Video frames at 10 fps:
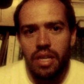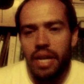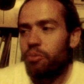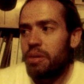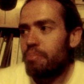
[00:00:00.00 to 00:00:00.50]

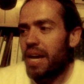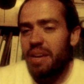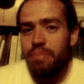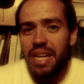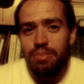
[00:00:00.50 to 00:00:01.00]
And we
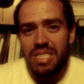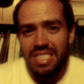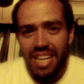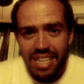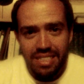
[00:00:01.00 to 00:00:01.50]
may make
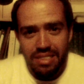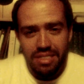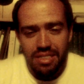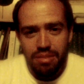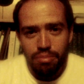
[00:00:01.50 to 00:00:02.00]

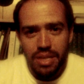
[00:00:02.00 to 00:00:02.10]
mistakes,